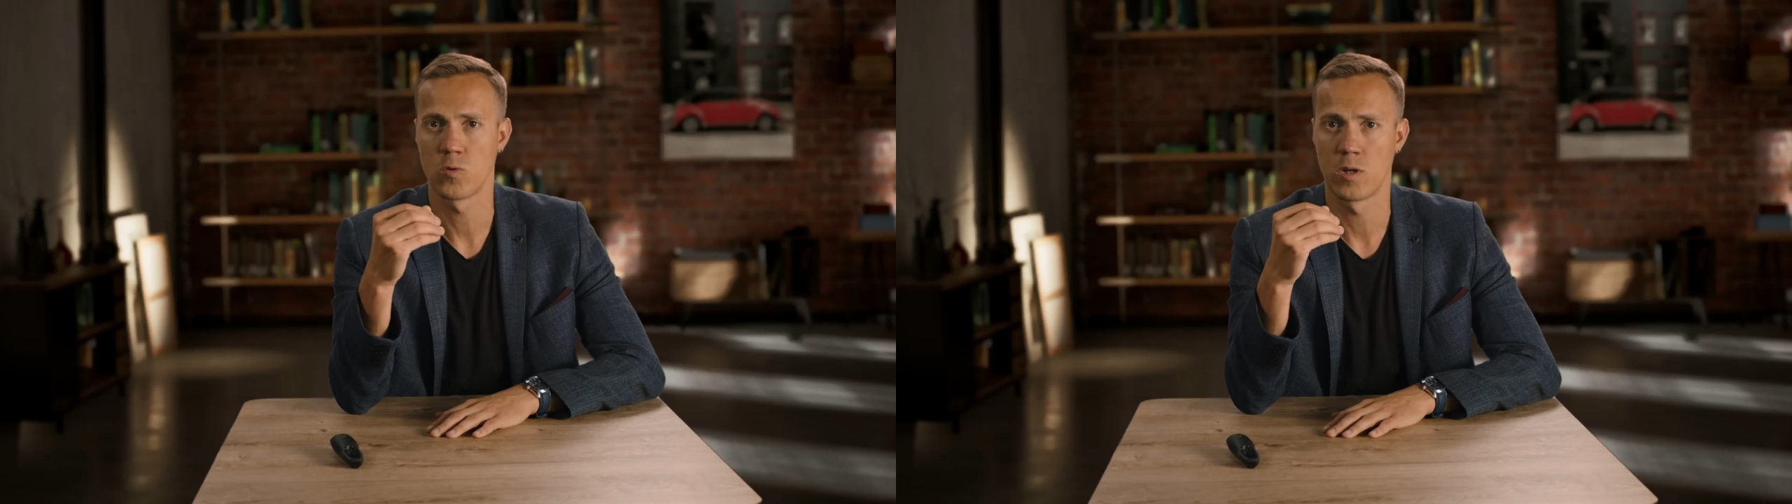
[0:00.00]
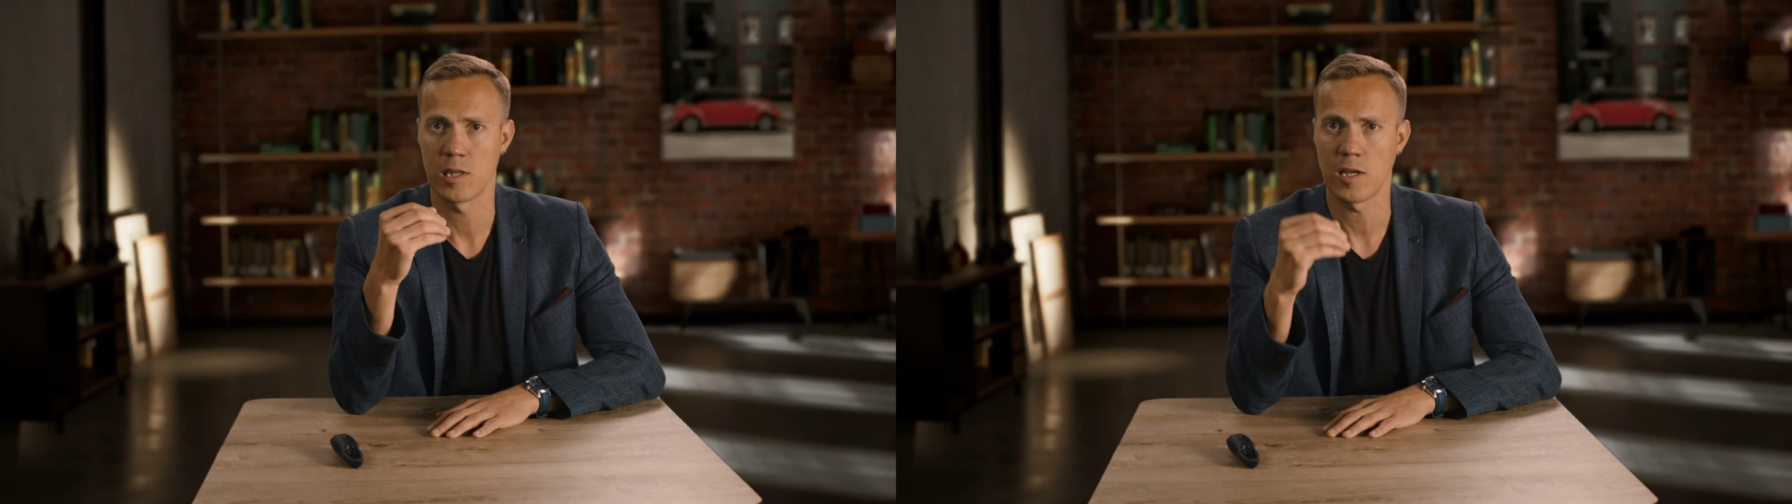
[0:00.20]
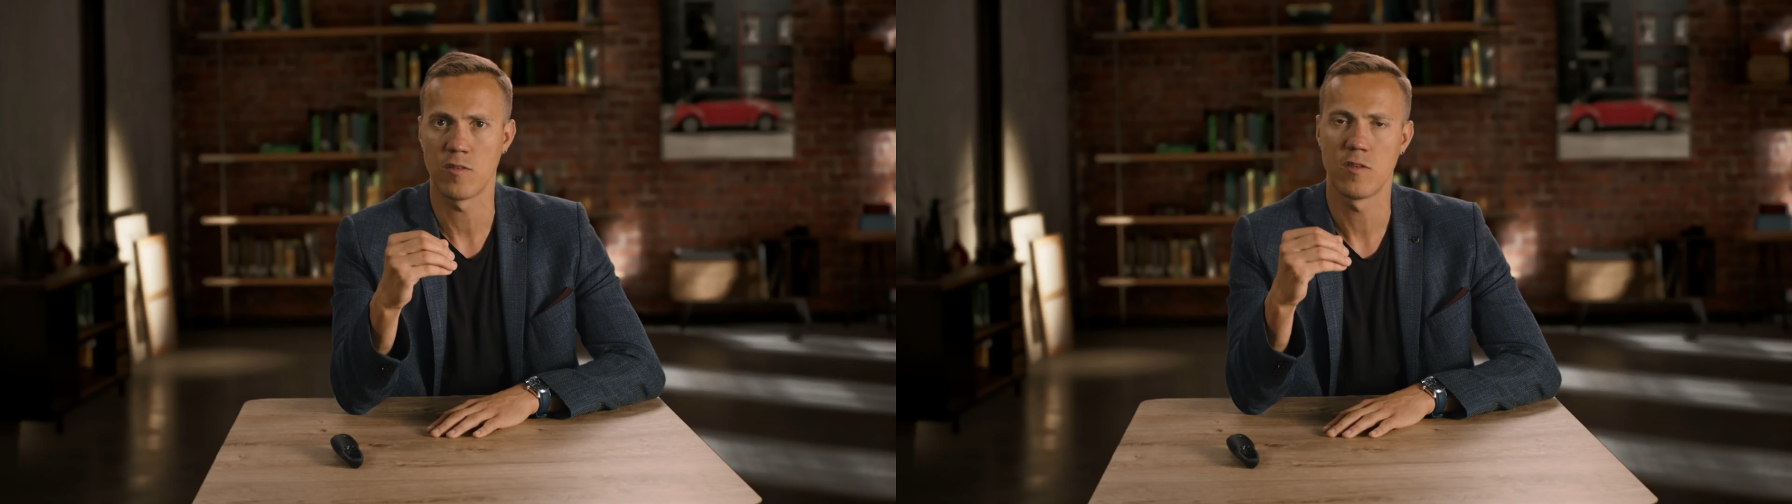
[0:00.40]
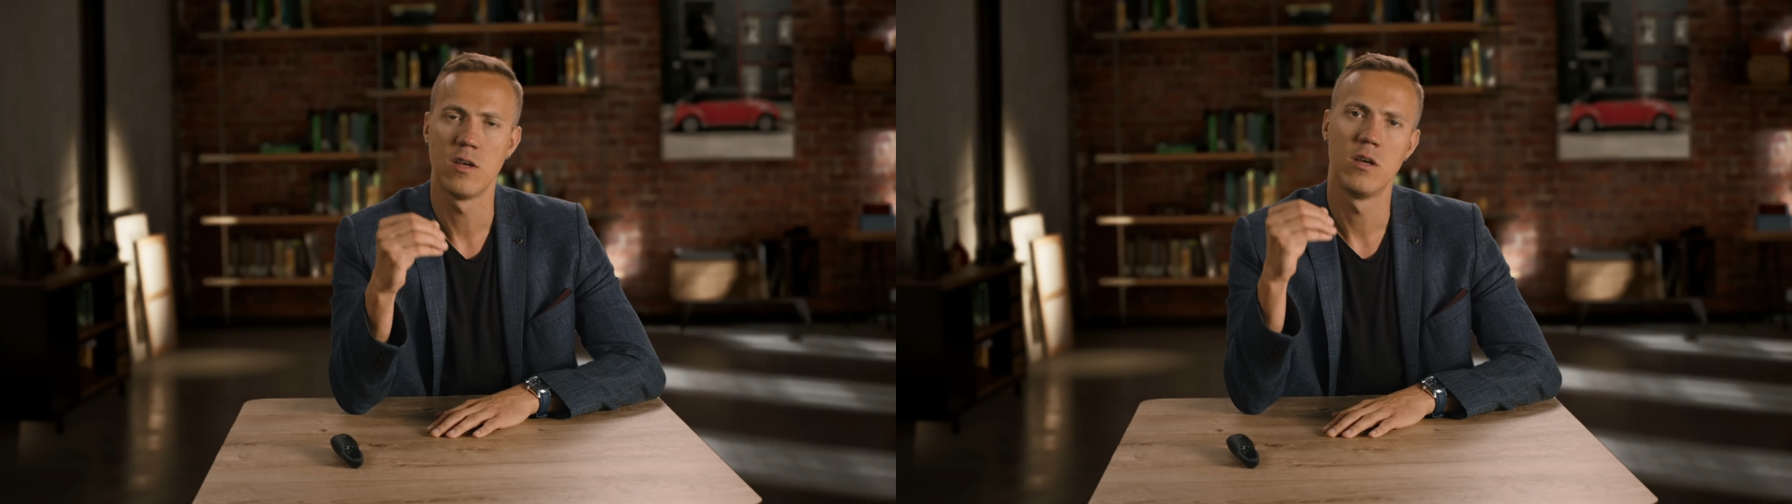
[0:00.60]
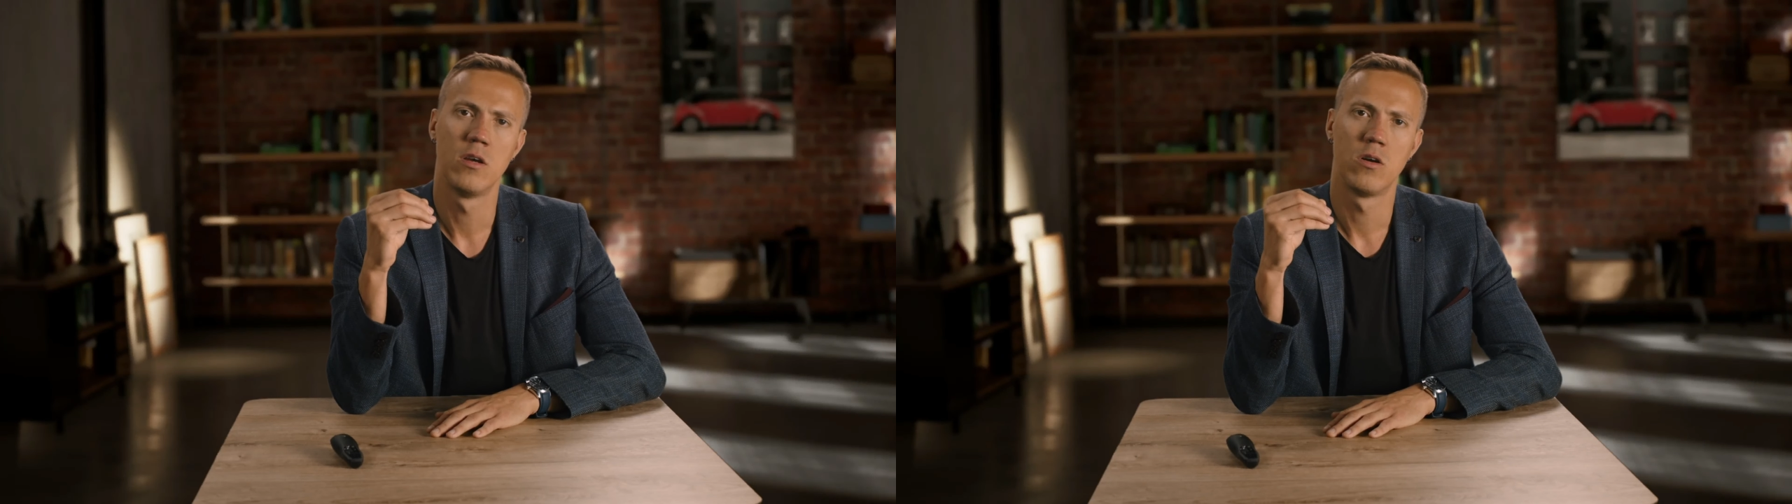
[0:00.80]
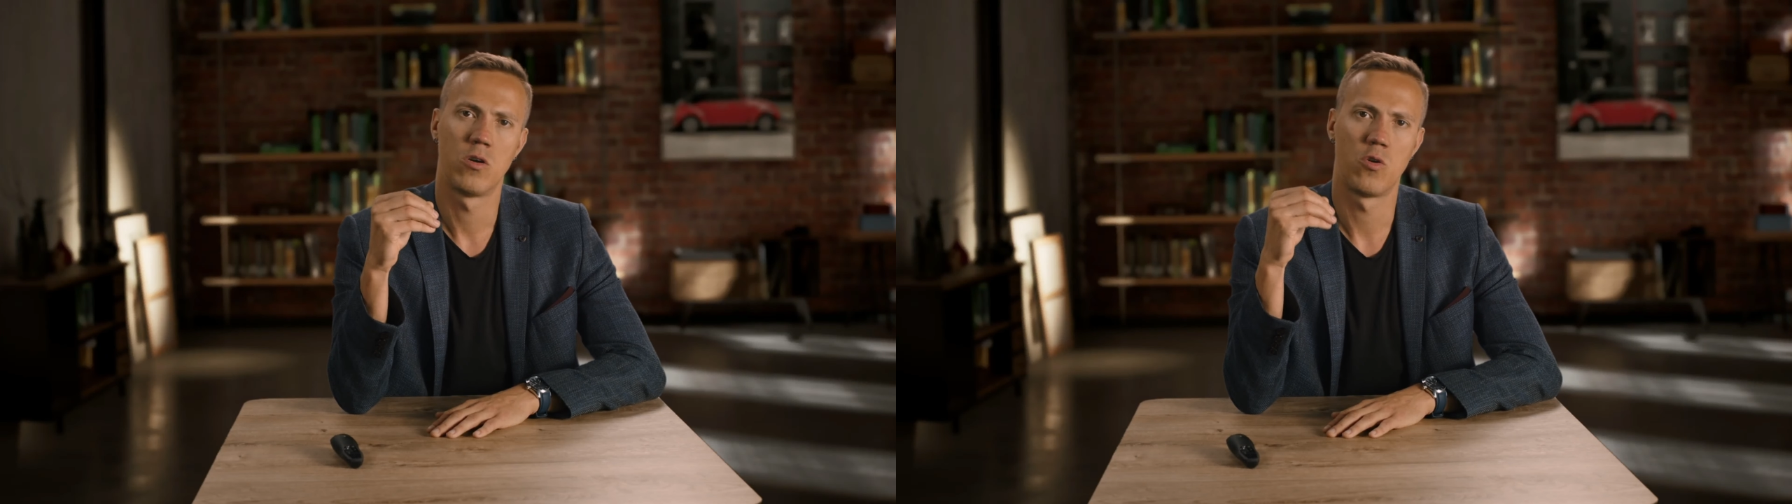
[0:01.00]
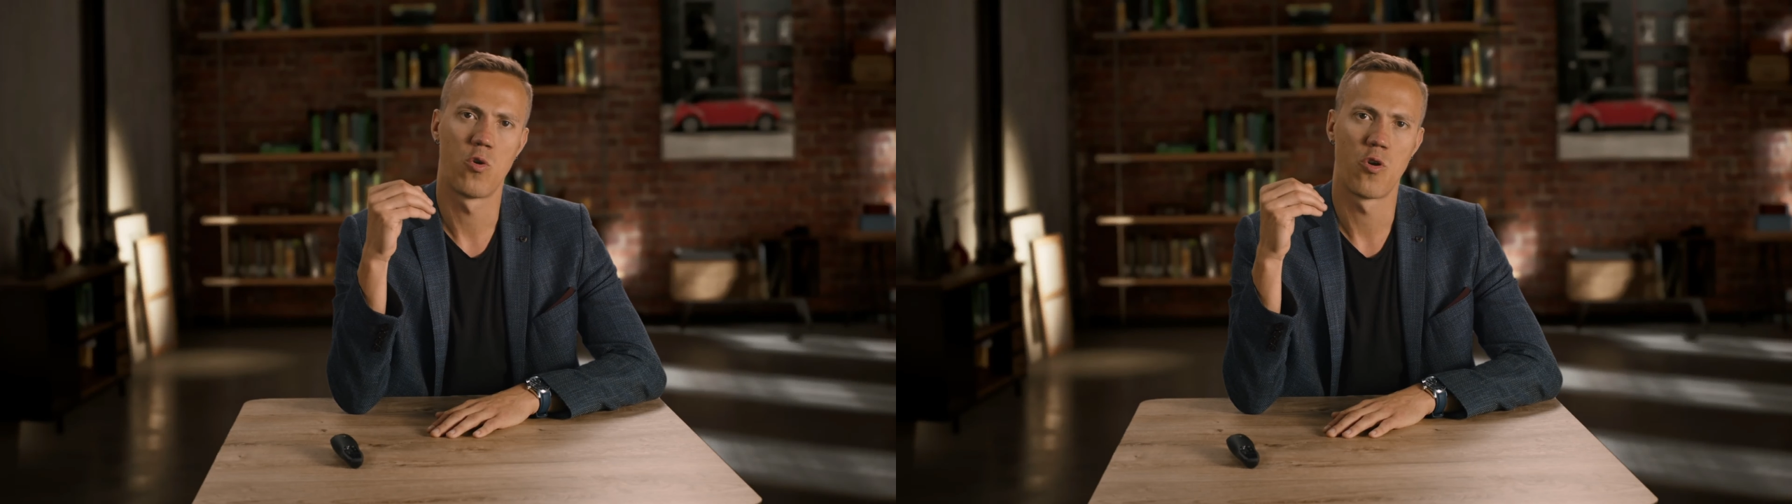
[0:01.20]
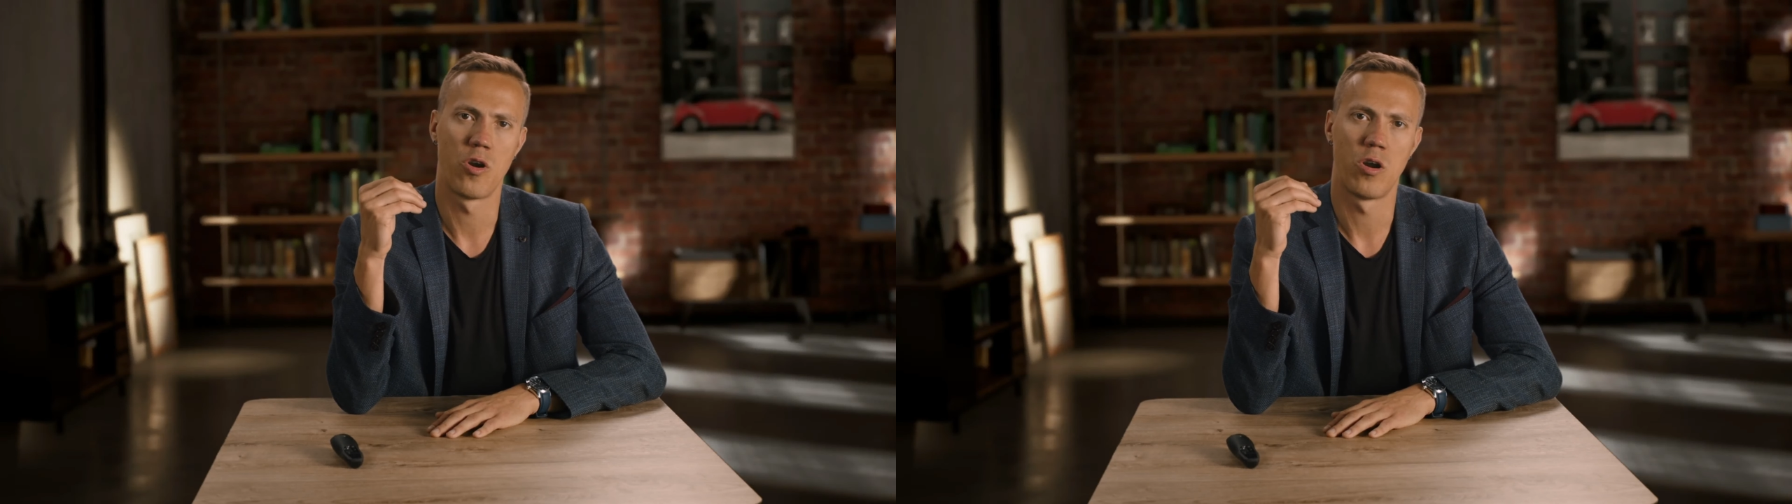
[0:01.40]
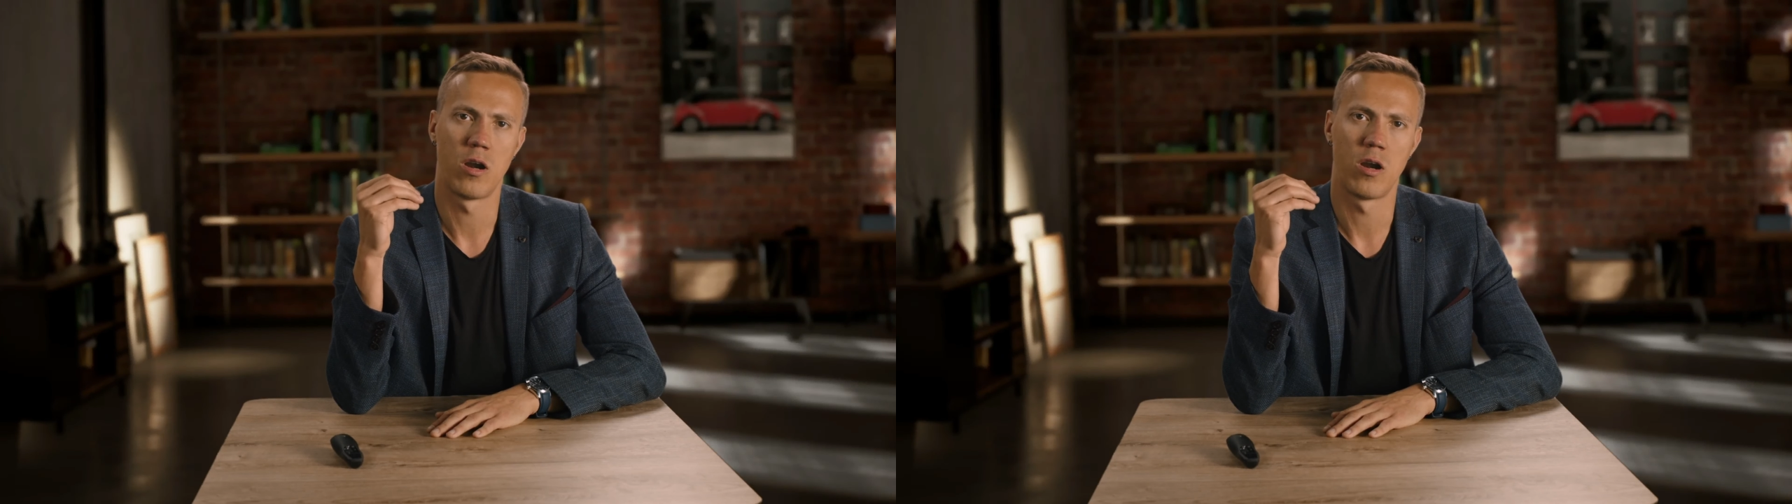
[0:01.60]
a lead or